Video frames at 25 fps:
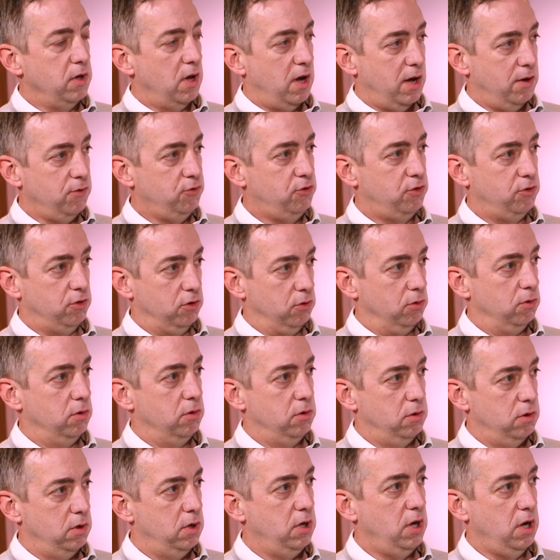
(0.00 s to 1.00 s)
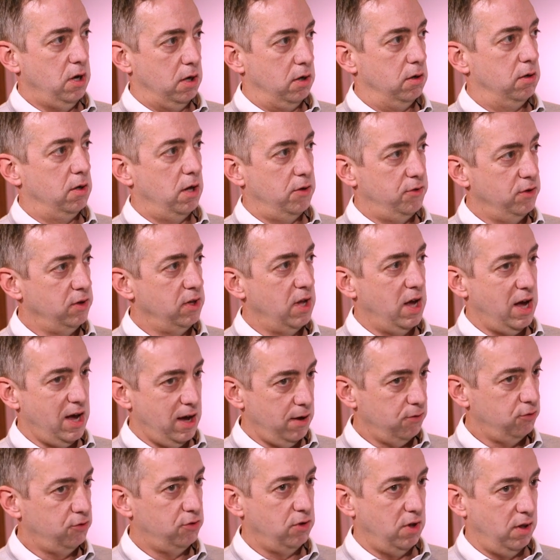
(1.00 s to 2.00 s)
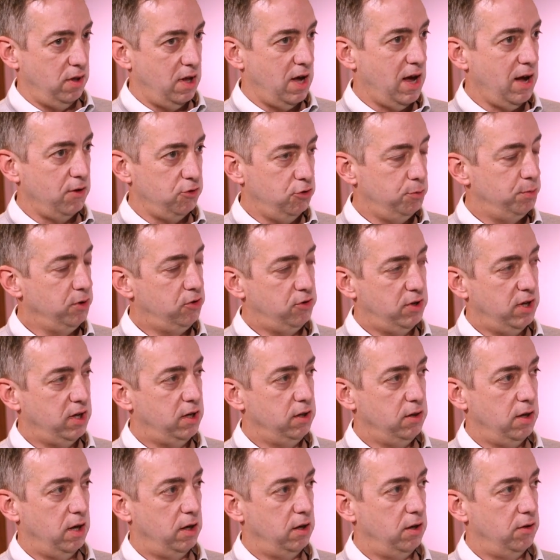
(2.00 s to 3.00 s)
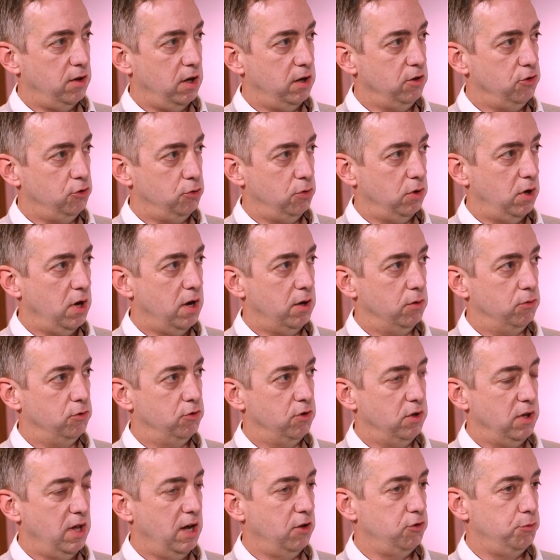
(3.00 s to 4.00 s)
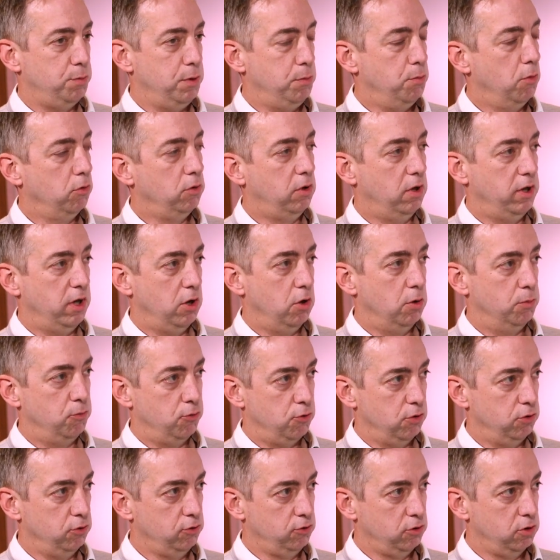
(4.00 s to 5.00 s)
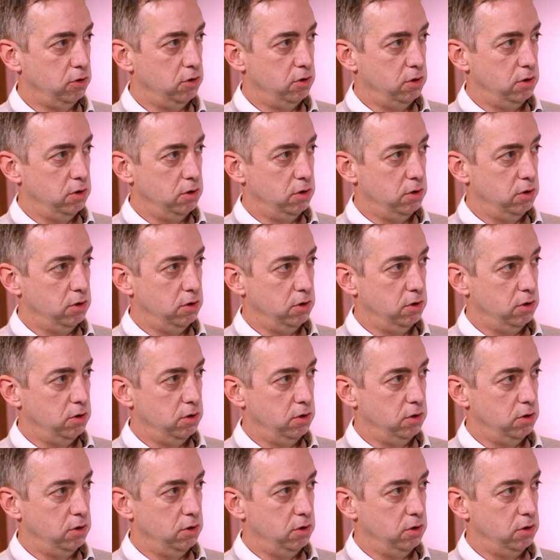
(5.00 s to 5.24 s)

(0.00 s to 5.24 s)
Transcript: I think they have to. Yeah, I think they have to be taking that into account, and they have to be modelling it up front.